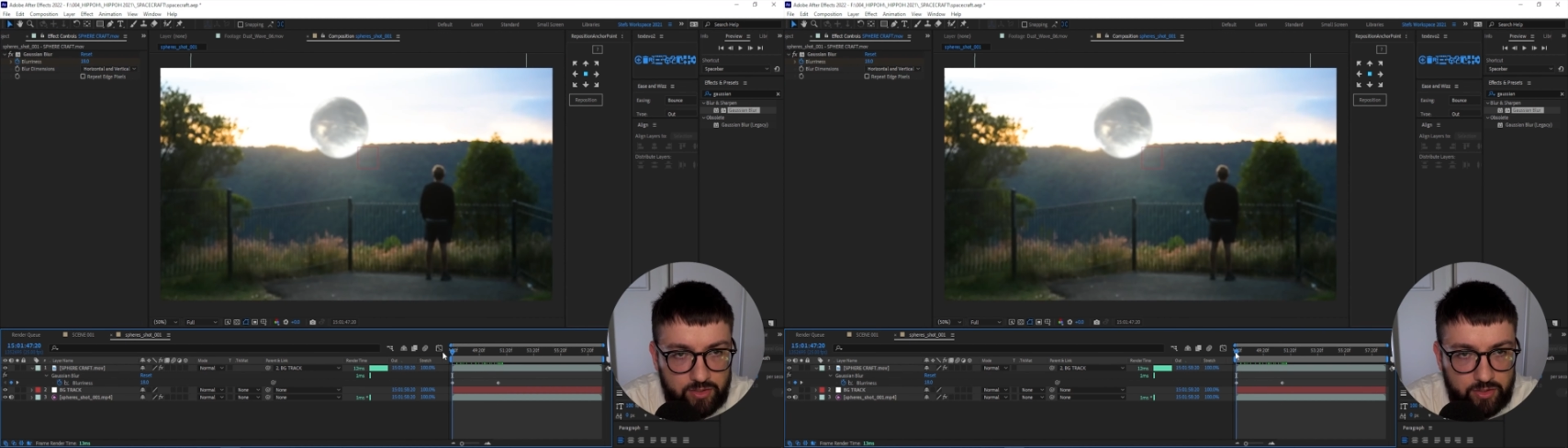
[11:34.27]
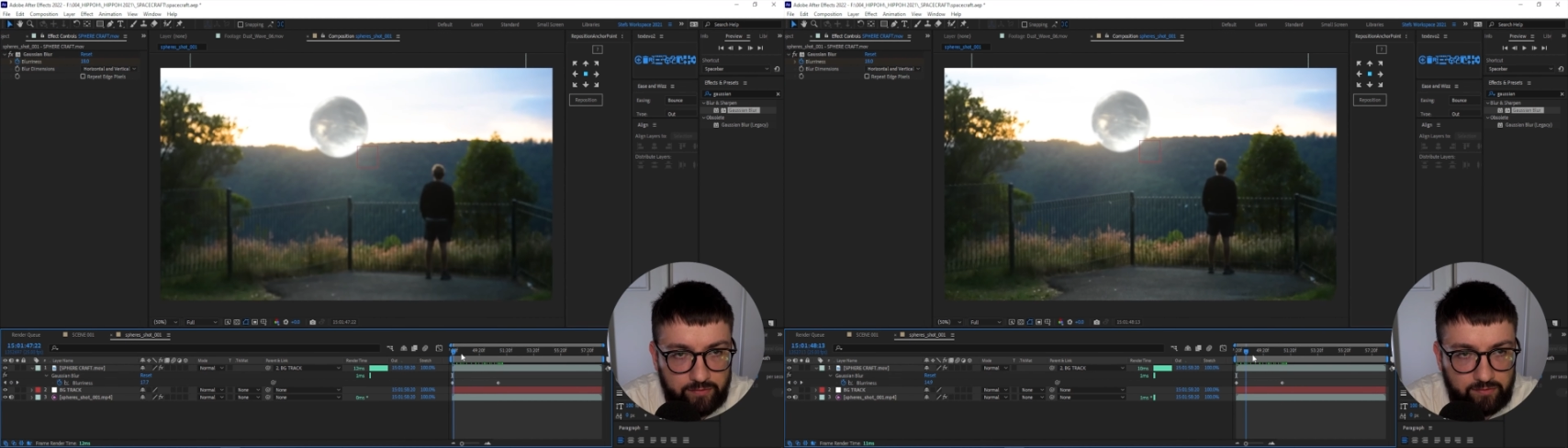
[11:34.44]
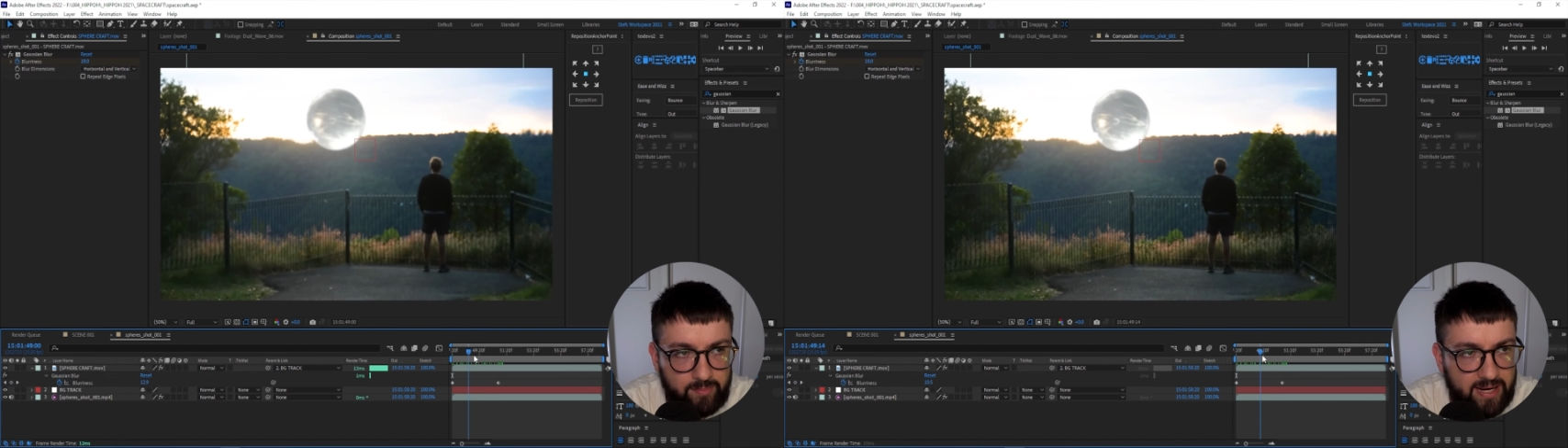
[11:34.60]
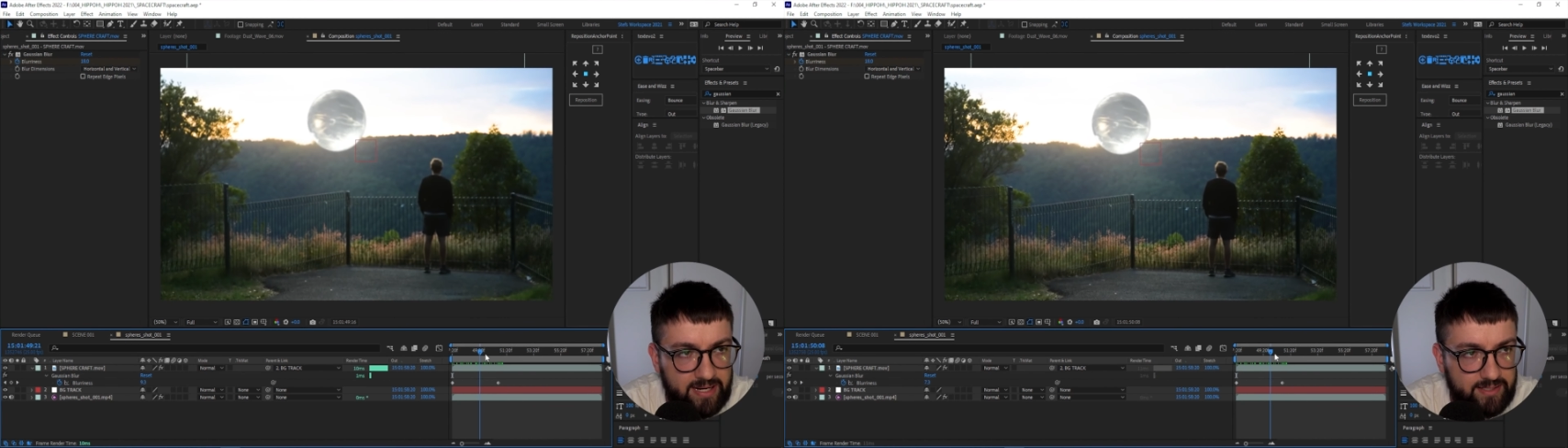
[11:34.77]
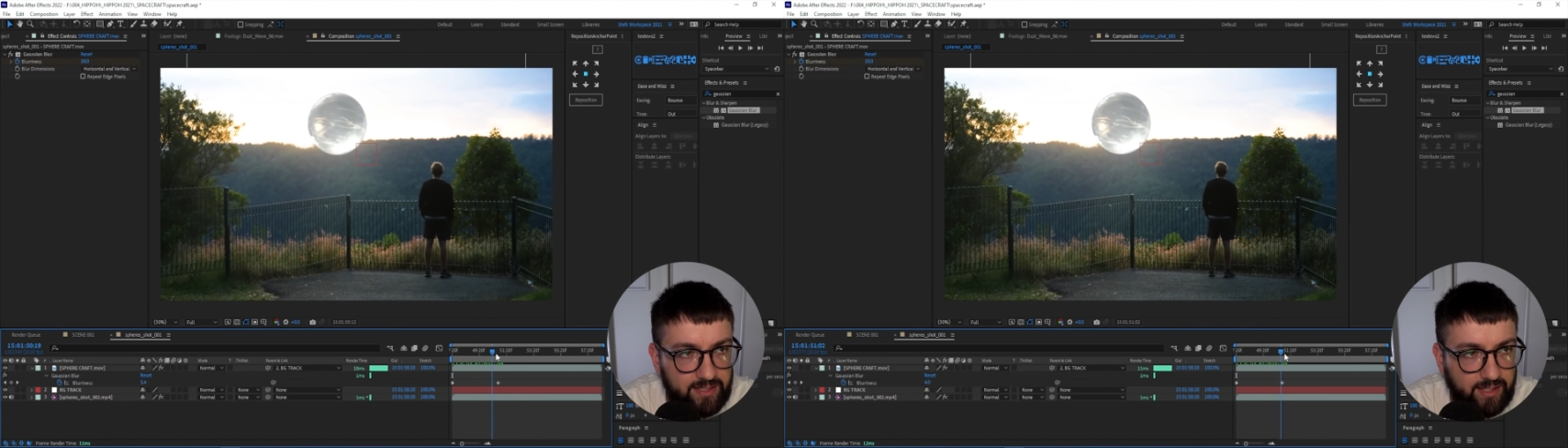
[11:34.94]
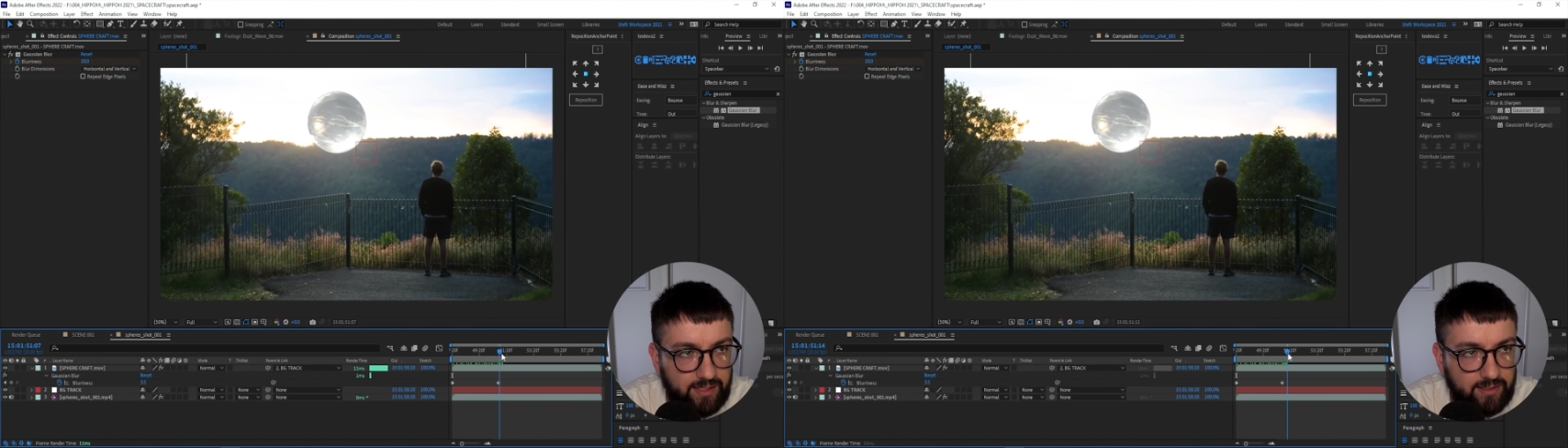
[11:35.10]
So from
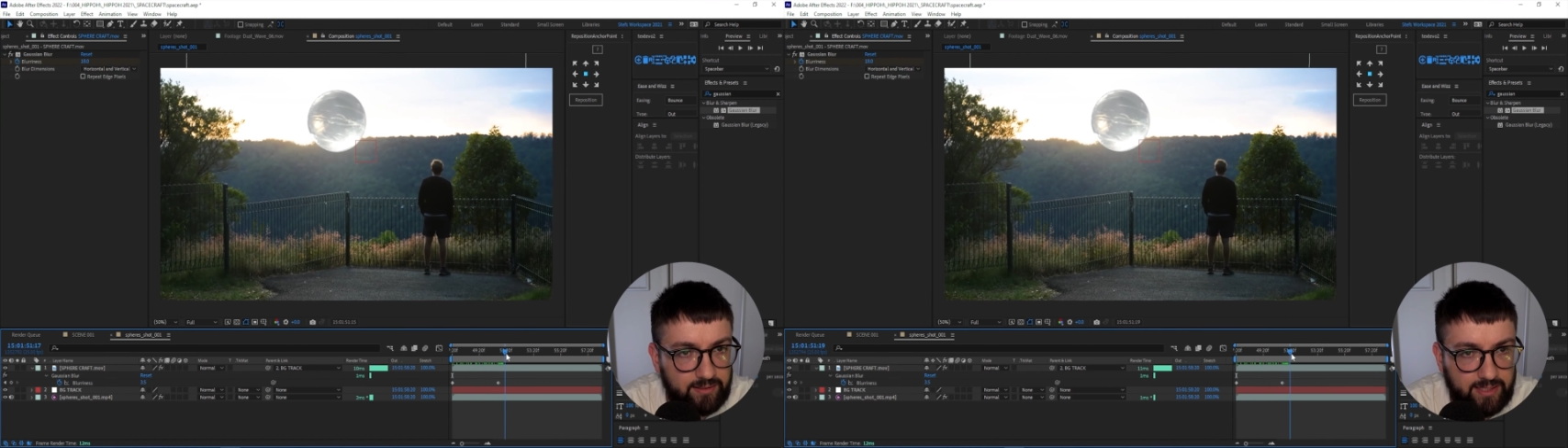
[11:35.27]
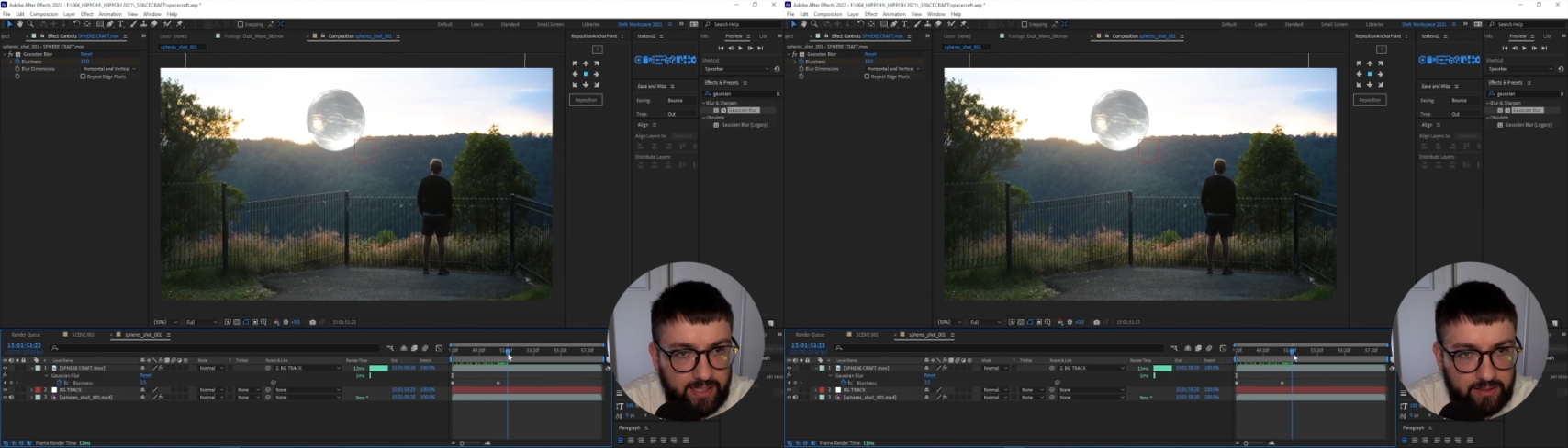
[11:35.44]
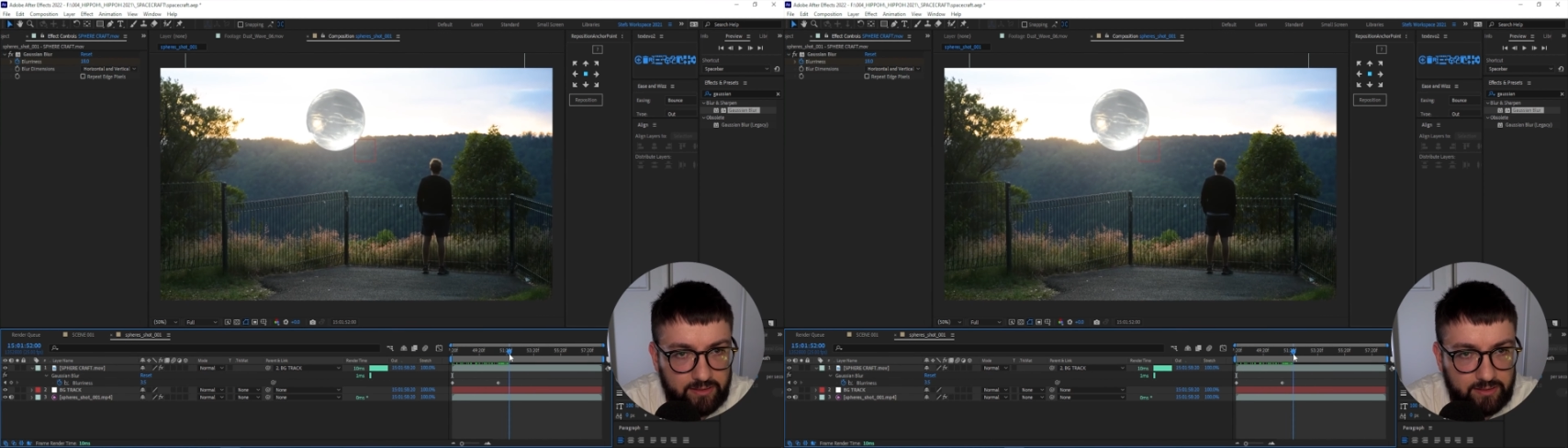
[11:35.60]
18 down